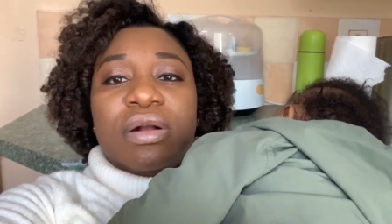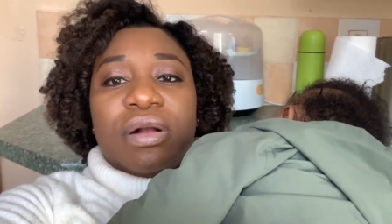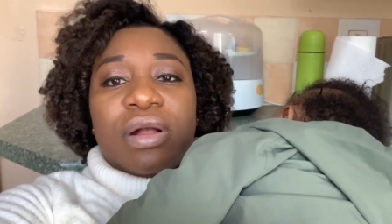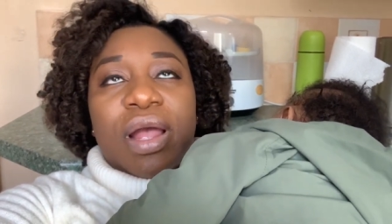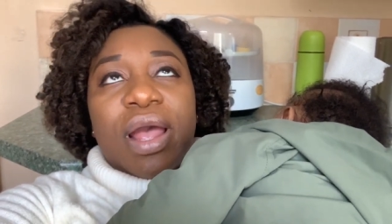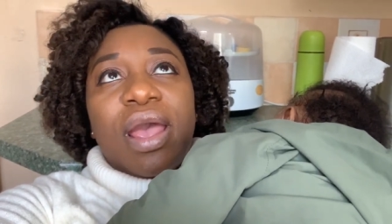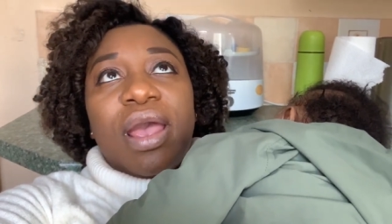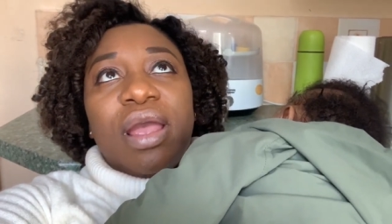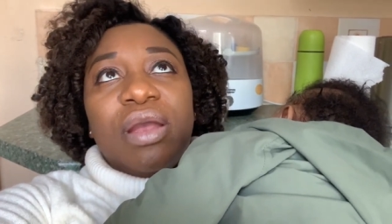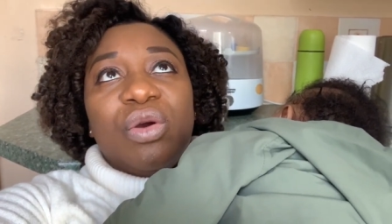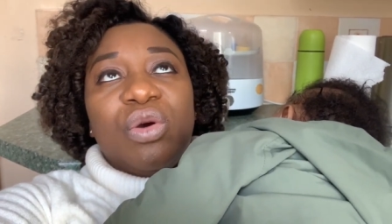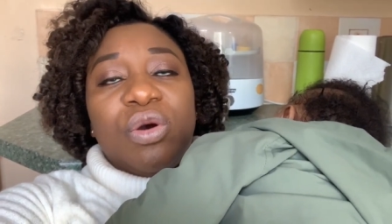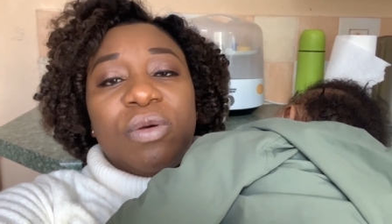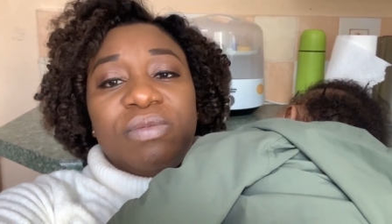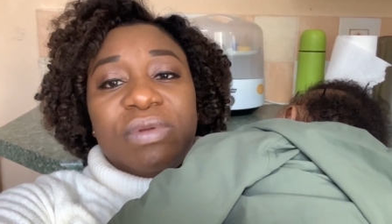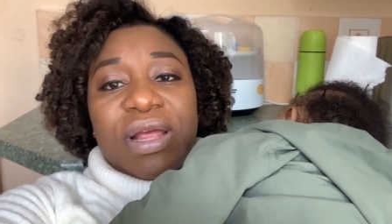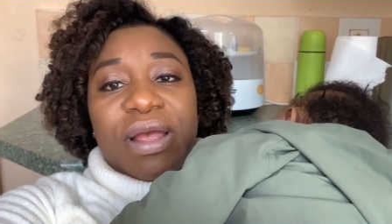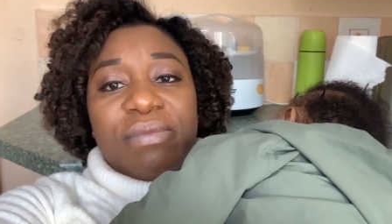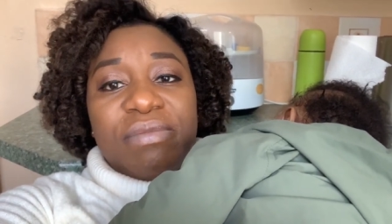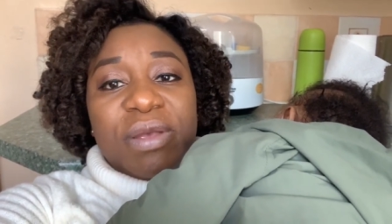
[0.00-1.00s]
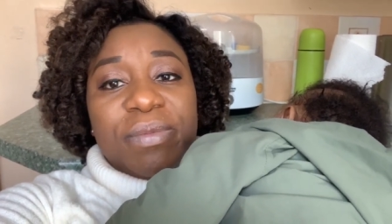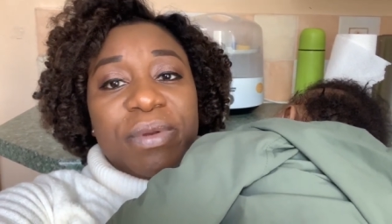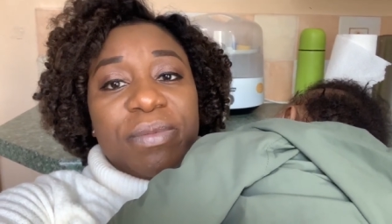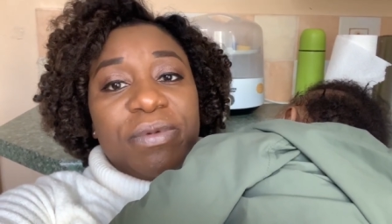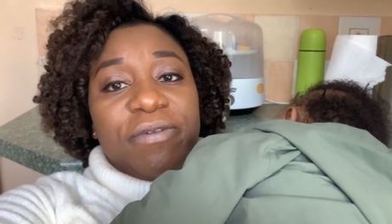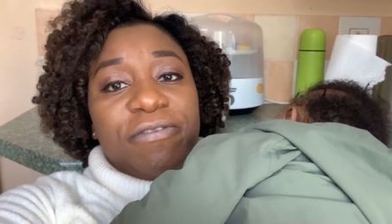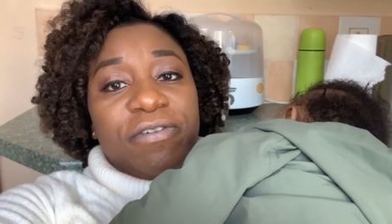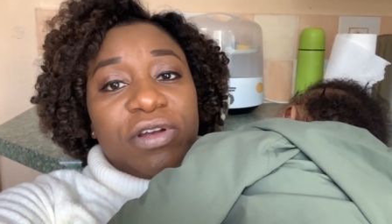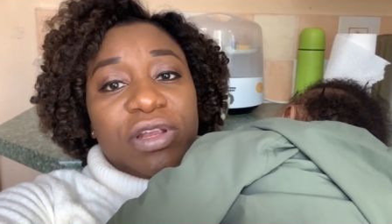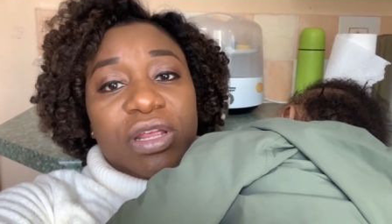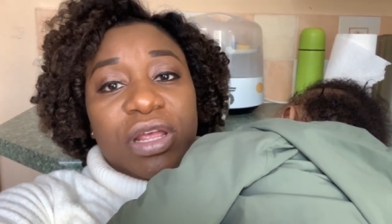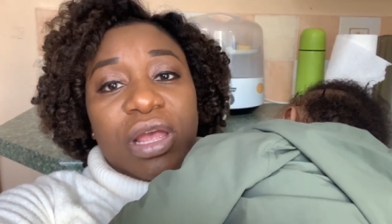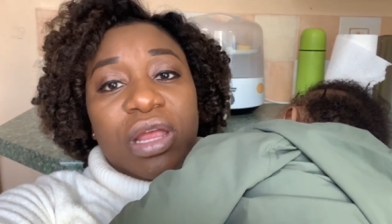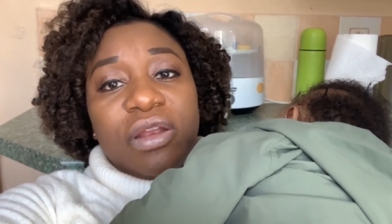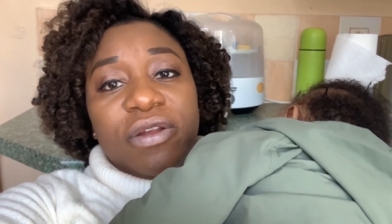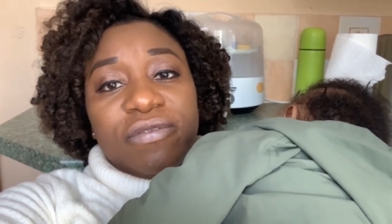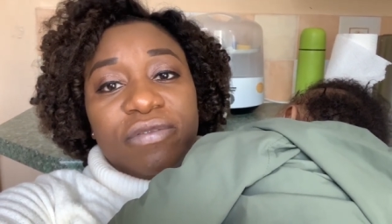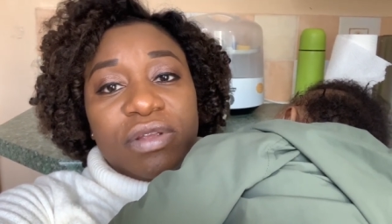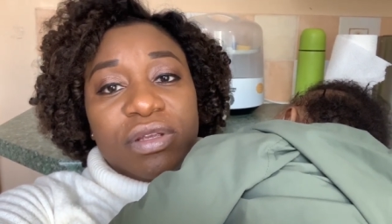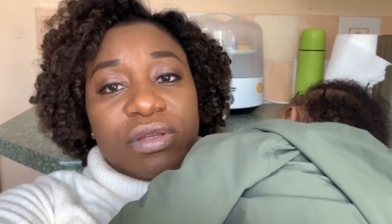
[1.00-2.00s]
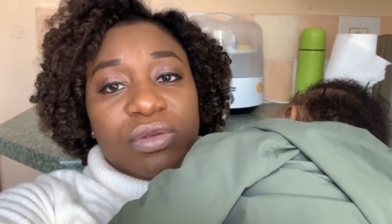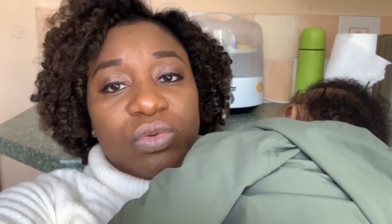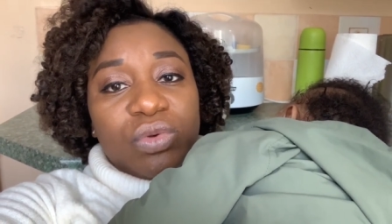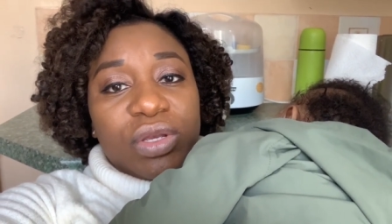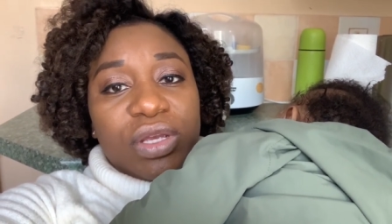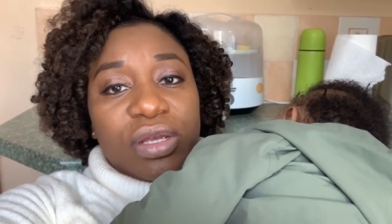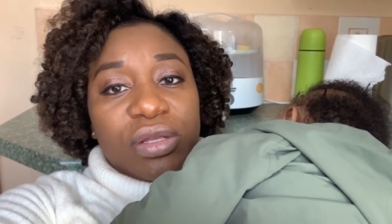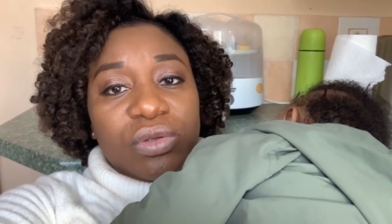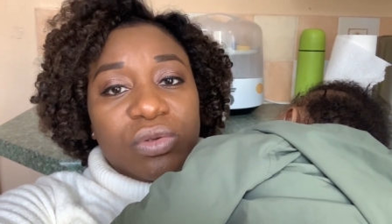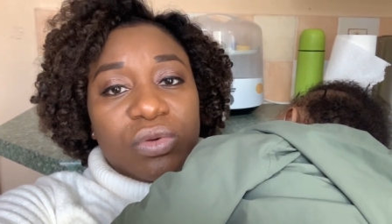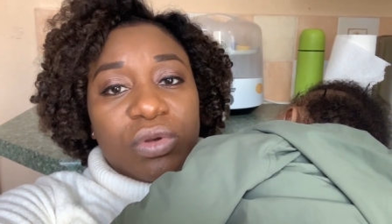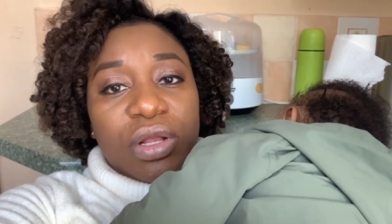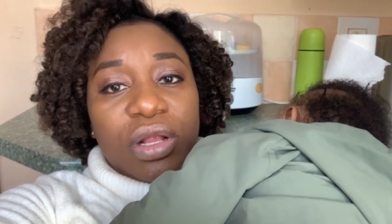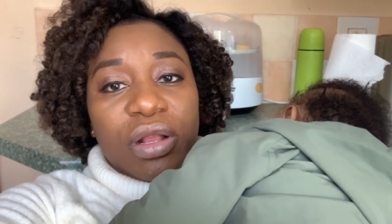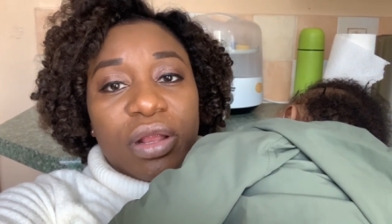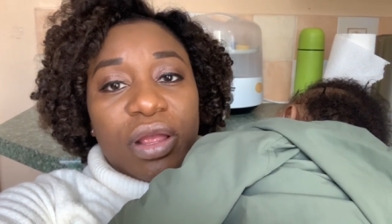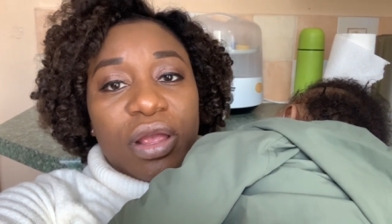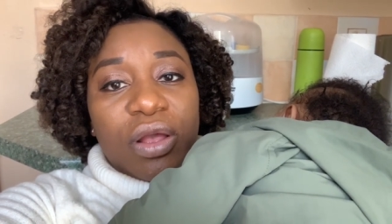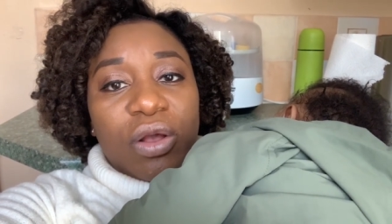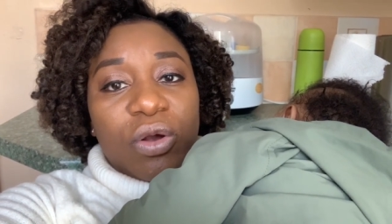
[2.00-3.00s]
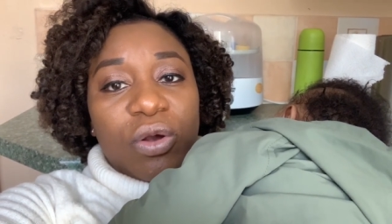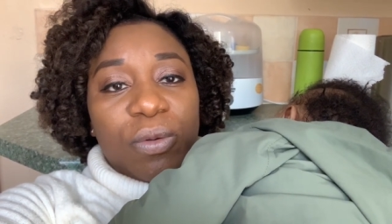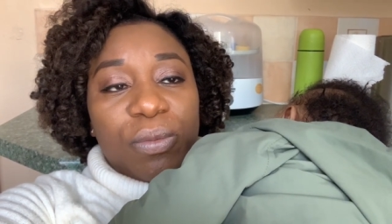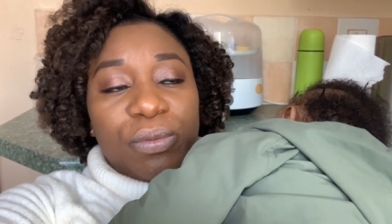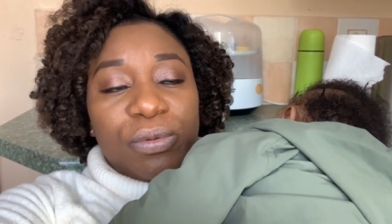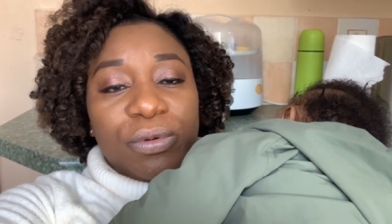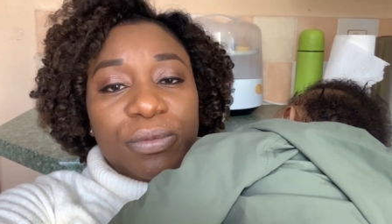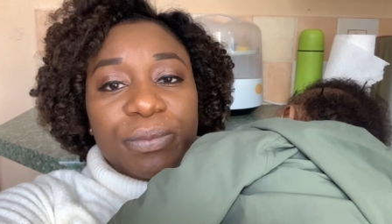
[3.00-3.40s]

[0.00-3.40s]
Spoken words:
I hope that maybe before the end of this week, it will clear up.